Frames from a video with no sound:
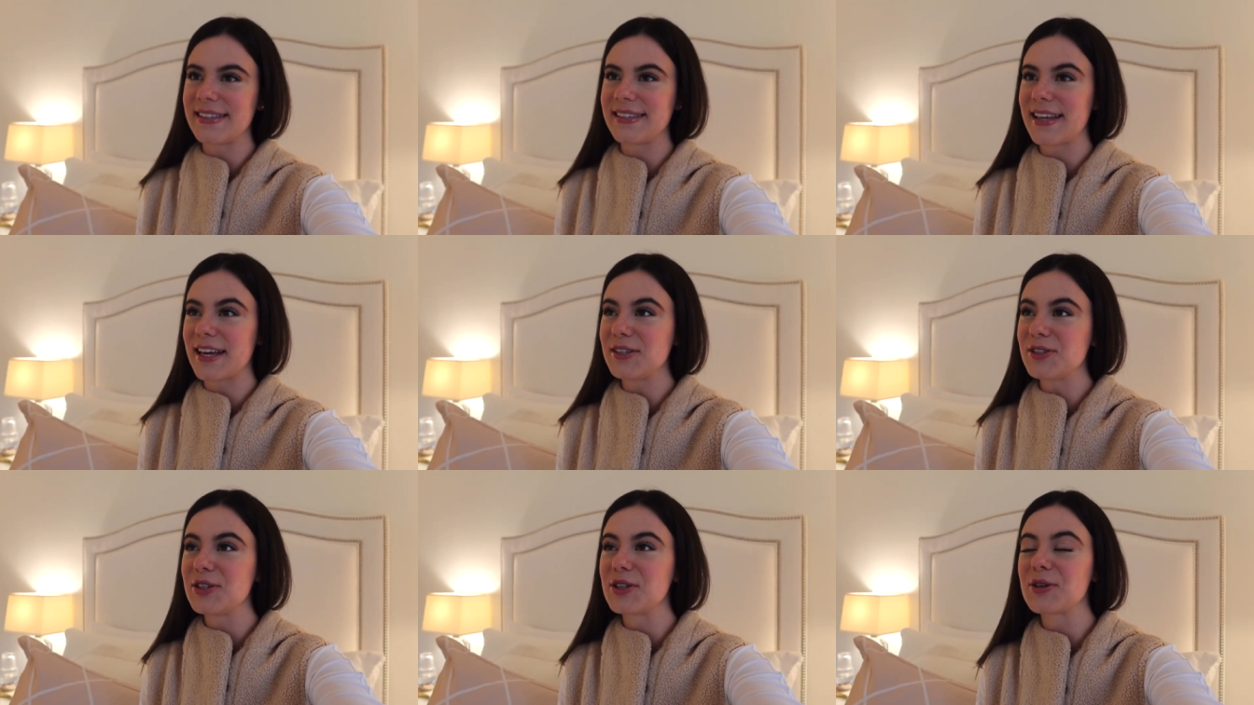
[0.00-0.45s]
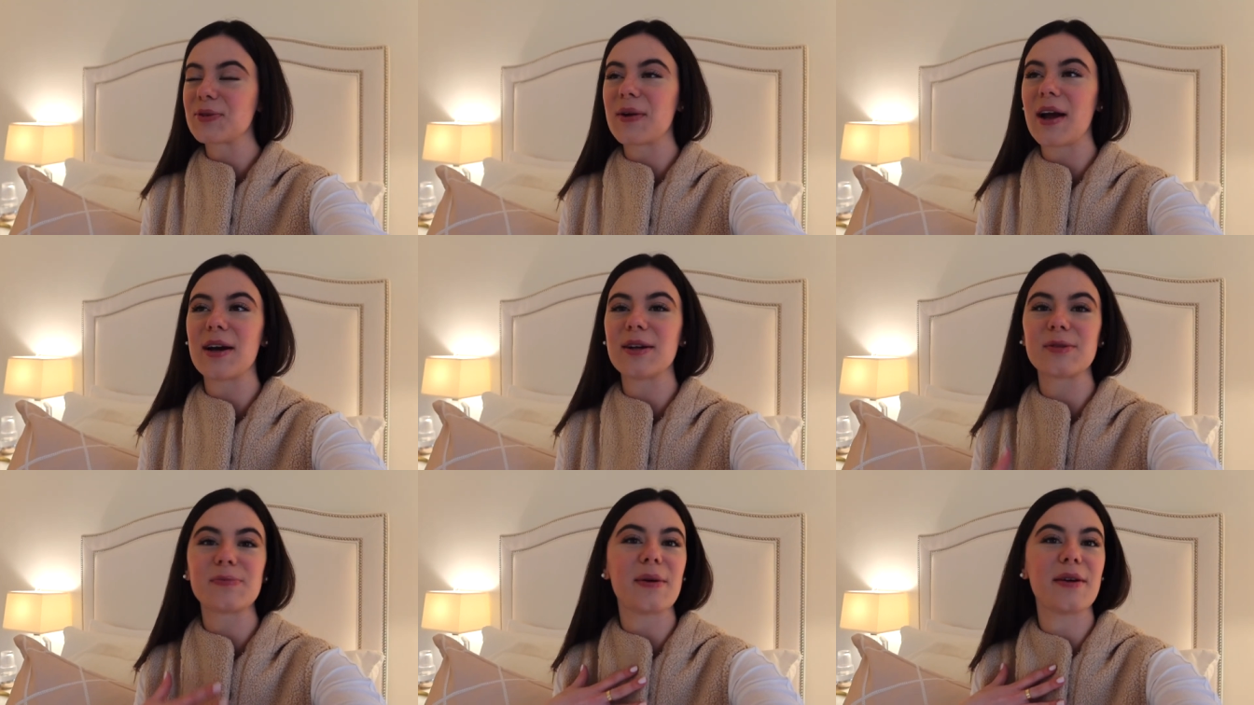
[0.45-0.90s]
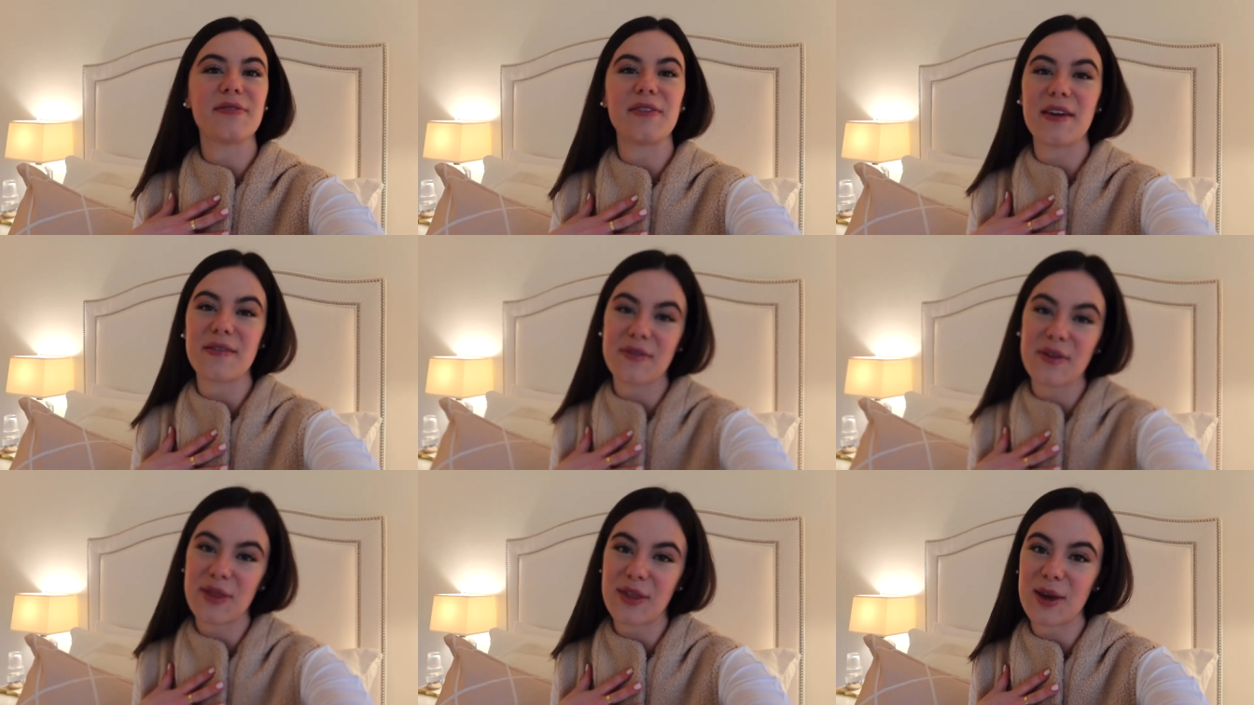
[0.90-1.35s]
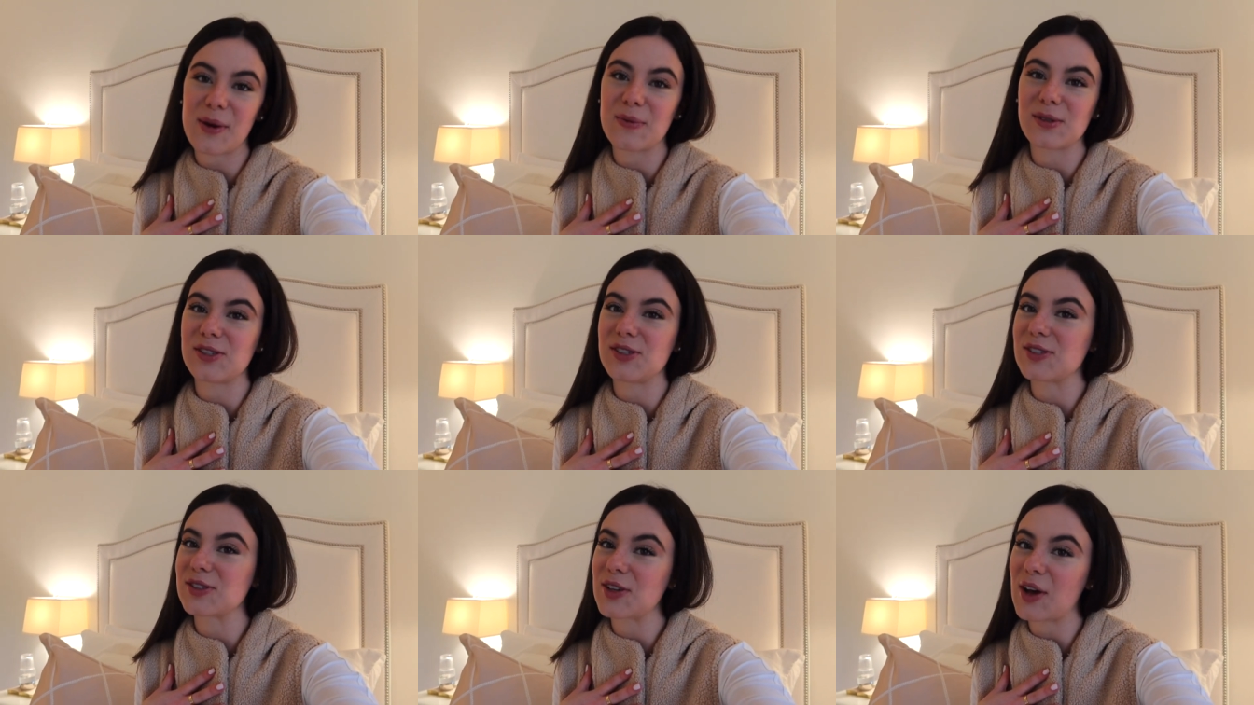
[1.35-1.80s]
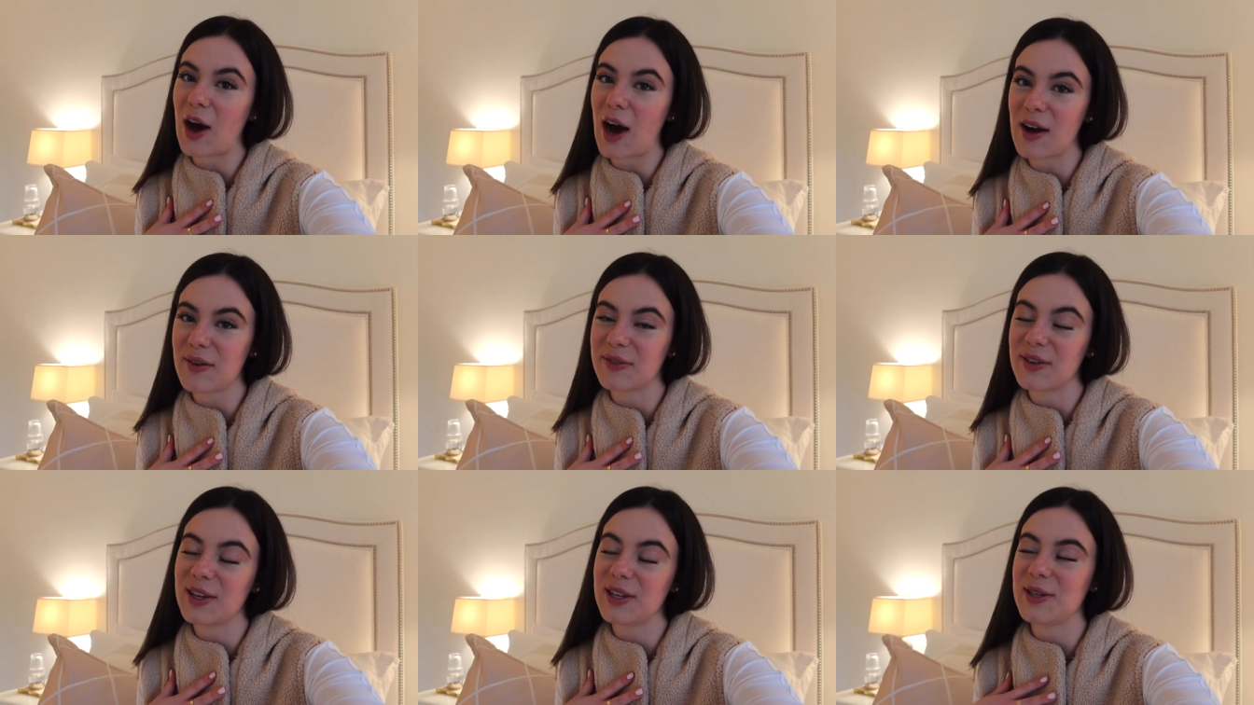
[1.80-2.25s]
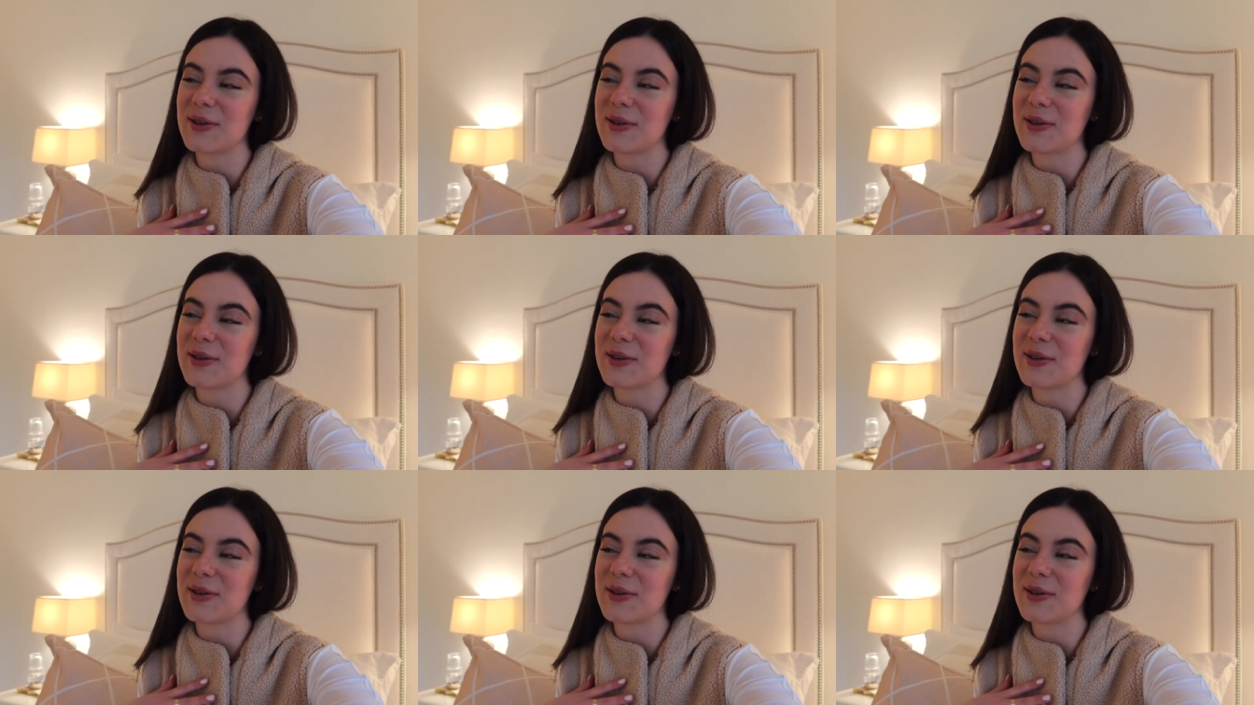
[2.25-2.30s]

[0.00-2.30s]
centered around my favorite thing, which is coffee.